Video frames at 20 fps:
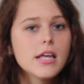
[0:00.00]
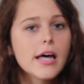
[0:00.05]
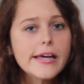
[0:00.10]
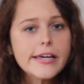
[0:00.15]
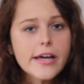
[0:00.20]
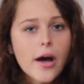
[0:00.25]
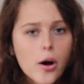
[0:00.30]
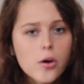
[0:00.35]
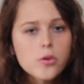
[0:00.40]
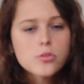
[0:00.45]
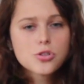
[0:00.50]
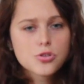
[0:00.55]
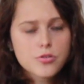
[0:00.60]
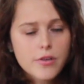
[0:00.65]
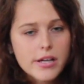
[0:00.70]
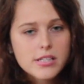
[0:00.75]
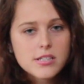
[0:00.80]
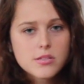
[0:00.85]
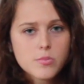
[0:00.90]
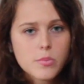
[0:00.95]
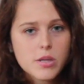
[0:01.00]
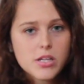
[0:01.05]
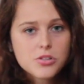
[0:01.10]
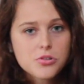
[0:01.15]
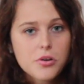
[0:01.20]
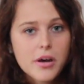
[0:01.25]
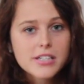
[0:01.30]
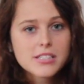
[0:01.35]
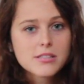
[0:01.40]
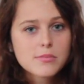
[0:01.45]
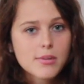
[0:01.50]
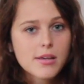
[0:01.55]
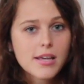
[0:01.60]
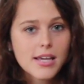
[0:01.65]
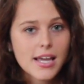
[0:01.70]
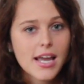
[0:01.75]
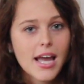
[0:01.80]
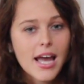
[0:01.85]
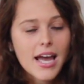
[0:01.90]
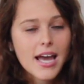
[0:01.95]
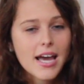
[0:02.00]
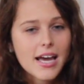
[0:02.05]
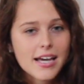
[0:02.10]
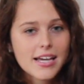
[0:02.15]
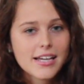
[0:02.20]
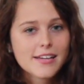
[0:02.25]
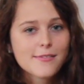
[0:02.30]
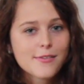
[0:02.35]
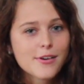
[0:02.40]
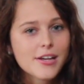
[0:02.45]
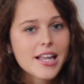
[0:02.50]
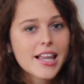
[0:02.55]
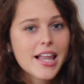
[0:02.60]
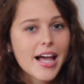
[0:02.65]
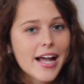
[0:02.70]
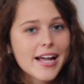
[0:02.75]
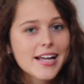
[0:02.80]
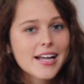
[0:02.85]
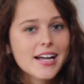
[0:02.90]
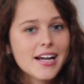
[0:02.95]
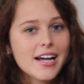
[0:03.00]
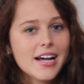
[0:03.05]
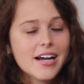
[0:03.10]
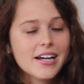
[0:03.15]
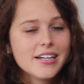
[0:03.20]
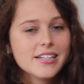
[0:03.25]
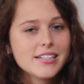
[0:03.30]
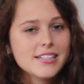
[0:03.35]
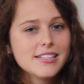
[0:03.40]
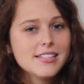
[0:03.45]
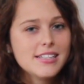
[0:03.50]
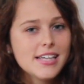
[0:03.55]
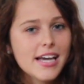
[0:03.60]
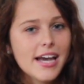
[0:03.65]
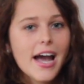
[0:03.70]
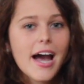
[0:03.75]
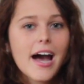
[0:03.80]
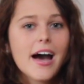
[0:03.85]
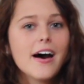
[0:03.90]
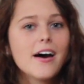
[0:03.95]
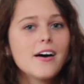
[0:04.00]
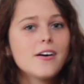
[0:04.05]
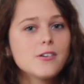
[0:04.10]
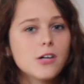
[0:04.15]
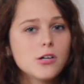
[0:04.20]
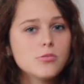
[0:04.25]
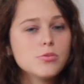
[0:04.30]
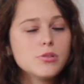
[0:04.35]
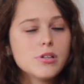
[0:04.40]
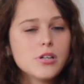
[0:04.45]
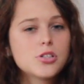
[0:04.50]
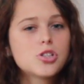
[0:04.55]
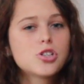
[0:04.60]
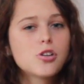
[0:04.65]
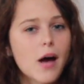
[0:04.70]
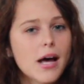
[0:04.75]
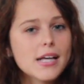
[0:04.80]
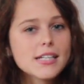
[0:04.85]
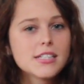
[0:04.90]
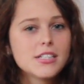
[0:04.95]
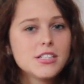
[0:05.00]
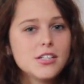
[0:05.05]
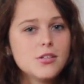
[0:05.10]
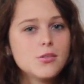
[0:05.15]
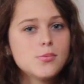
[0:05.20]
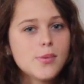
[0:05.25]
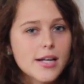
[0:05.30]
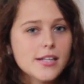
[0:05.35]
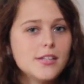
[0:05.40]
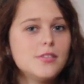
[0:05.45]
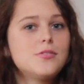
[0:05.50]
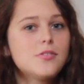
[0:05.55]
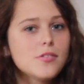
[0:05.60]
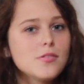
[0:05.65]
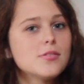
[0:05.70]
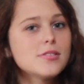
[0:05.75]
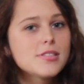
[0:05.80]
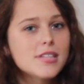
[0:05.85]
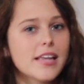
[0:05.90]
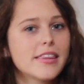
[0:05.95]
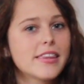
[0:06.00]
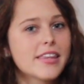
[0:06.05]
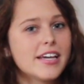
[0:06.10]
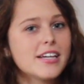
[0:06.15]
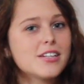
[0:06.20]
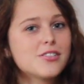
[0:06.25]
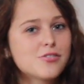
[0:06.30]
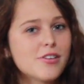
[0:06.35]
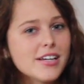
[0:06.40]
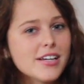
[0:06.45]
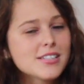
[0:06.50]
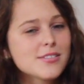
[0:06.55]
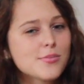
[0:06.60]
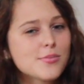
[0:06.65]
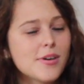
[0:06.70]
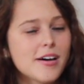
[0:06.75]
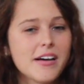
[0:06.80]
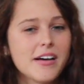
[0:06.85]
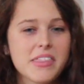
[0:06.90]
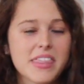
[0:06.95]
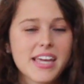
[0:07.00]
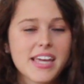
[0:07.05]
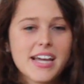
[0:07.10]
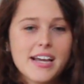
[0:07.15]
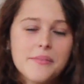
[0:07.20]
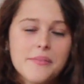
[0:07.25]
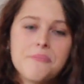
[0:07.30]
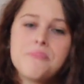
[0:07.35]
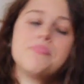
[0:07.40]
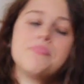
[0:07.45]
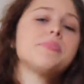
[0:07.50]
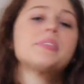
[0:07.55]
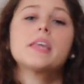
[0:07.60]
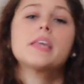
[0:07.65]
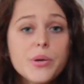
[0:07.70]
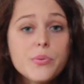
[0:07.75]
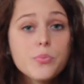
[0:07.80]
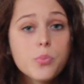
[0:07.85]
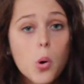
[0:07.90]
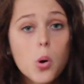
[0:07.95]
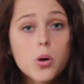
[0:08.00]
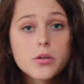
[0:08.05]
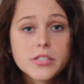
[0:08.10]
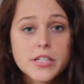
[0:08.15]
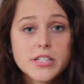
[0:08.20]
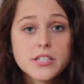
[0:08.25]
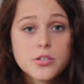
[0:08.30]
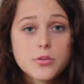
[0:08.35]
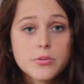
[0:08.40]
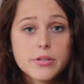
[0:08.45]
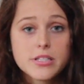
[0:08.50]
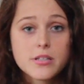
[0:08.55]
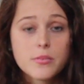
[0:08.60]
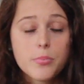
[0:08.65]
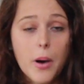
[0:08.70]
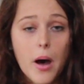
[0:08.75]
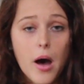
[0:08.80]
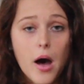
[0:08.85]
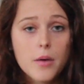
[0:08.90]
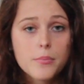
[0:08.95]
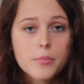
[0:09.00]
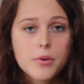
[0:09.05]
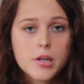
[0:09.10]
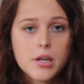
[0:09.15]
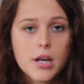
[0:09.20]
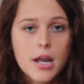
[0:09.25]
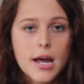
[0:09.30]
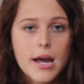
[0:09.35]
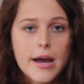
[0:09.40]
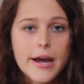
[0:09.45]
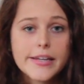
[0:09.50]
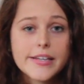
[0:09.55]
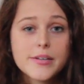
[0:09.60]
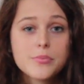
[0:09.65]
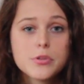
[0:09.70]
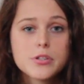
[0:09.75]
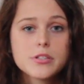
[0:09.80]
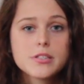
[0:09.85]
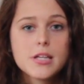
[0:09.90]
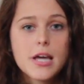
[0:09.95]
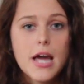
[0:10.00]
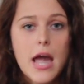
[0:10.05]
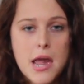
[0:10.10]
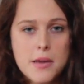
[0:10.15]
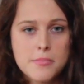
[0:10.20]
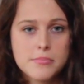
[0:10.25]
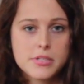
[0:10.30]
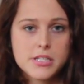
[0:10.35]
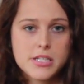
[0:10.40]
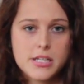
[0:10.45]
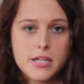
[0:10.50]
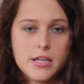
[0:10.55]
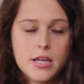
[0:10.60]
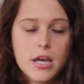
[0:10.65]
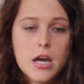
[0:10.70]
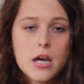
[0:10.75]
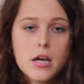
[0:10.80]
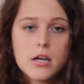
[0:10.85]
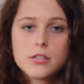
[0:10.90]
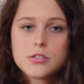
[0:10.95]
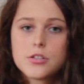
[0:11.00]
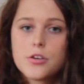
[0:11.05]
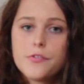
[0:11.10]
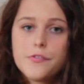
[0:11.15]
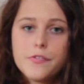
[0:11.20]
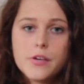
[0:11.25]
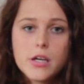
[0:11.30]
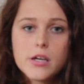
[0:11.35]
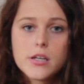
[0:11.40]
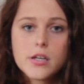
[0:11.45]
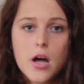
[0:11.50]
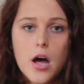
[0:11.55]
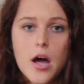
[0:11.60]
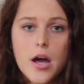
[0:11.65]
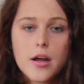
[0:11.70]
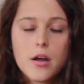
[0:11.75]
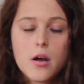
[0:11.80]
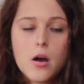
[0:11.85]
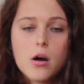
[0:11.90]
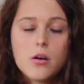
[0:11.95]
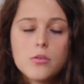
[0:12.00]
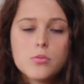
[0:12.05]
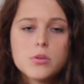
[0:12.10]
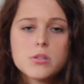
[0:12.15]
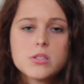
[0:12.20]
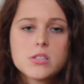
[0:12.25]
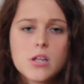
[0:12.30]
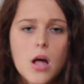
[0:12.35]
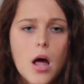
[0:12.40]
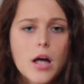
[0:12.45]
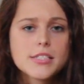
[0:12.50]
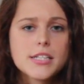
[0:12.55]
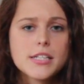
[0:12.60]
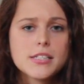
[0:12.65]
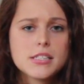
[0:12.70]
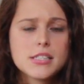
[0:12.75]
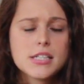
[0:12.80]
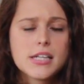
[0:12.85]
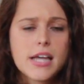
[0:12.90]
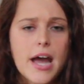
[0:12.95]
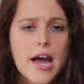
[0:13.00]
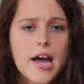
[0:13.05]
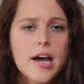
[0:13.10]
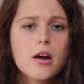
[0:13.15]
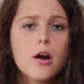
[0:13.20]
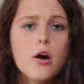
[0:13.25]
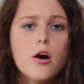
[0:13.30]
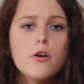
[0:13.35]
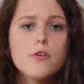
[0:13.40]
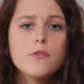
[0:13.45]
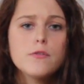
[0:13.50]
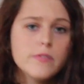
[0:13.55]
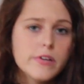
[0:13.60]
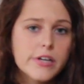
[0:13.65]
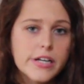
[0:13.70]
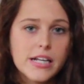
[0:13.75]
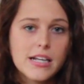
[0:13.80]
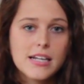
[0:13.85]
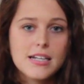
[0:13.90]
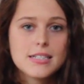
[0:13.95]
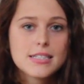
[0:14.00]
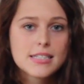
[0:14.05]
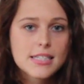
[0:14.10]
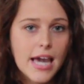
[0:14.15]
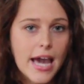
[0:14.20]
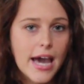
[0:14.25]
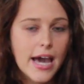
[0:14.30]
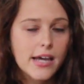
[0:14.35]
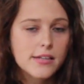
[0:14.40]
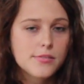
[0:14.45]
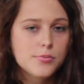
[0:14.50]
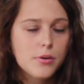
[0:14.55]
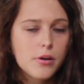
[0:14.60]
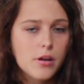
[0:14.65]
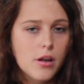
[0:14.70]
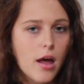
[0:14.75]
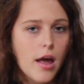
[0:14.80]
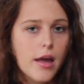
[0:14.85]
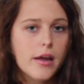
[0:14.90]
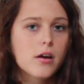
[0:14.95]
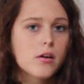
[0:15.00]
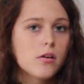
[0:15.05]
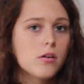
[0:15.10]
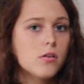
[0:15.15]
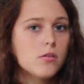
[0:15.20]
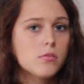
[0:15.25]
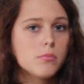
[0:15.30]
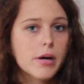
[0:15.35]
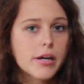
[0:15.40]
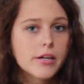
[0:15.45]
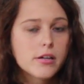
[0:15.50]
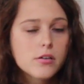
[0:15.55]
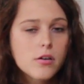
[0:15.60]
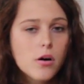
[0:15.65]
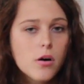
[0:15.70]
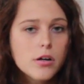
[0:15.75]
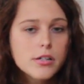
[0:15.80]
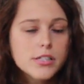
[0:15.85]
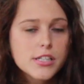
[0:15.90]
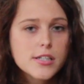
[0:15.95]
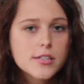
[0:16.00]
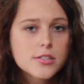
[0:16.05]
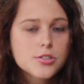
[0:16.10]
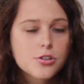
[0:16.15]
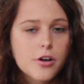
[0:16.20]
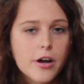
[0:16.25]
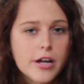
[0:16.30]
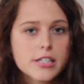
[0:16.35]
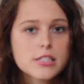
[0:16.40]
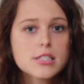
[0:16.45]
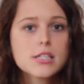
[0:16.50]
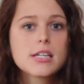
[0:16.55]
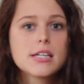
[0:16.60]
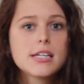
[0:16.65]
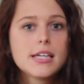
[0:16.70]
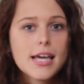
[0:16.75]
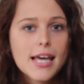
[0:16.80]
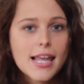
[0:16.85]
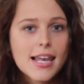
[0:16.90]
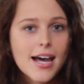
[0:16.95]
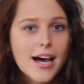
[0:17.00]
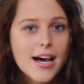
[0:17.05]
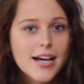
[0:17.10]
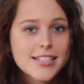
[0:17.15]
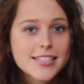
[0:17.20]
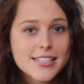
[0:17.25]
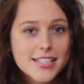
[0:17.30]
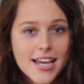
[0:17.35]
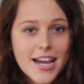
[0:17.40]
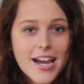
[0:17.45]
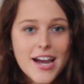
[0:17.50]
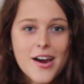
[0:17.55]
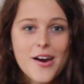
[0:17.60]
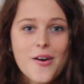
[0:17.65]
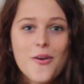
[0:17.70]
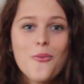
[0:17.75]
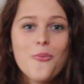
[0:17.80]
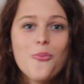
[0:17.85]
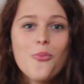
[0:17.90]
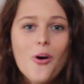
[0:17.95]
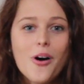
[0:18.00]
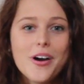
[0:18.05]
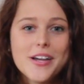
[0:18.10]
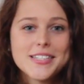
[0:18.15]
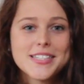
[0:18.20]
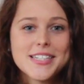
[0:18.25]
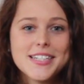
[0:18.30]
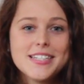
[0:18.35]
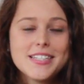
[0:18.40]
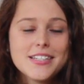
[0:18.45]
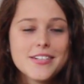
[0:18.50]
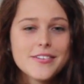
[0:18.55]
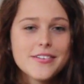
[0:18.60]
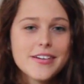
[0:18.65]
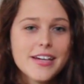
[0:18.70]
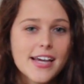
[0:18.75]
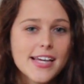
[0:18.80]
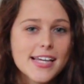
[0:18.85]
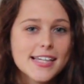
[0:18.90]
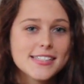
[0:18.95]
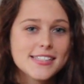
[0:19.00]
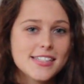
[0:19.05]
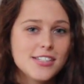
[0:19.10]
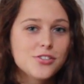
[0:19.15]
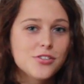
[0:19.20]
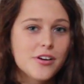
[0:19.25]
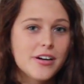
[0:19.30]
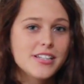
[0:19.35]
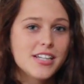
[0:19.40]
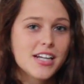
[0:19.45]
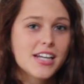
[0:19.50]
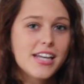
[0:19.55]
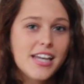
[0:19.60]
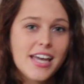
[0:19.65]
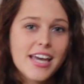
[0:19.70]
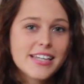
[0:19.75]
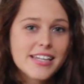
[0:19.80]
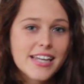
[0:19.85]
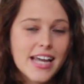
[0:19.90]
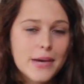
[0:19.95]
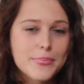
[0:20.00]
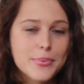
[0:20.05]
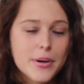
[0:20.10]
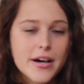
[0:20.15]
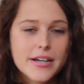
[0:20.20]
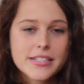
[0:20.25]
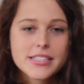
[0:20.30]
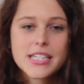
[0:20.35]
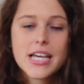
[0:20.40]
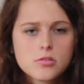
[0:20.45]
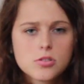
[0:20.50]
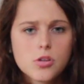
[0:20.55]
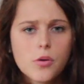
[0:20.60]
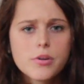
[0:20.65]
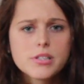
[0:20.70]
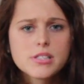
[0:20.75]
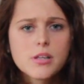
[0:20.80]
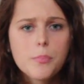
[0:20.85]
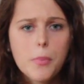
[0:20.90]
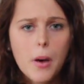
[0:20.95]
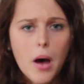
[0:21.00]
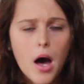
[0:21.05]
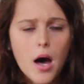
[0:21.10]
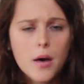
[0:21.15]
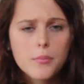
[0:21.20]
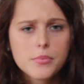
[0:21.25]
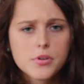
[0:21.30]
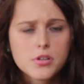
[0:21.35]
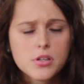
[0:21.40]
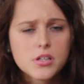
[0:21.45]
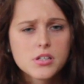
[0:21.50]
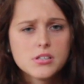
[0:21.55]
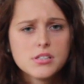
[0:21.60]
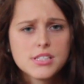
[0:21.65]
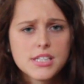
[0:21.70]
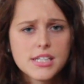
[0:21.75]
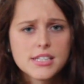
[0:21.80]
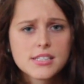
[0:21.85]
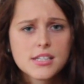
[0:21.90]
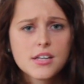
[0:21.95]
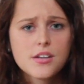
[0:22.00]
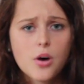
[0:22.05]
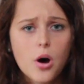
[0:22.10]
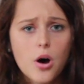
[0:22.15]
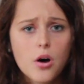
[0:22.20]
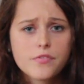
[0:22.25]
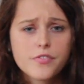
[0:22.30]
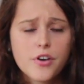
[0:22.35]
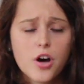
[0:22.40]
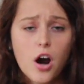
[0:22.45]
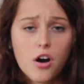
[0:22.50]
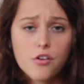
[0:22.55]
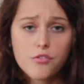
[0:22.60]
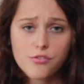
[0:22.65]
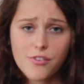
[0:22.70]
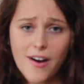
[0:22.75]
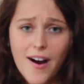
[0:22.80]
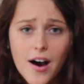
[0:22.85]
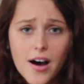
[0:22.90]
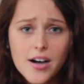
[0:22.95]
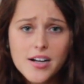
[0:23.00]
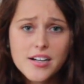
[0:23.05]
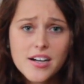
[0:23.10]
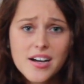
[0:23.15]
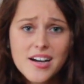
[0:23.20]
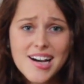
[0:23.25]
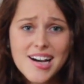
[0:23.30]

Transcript: like, oh, trust me, trust me. And we're like, yeah, we'll trust you when you do something trustworthy. We walked into his apartment and it was empty. Sophia and I were starting to get really scared. We're like, oh my god, he's trying to kill us. What is he doing? Is he trying to kidnap us? So his apartment consisted of a rug,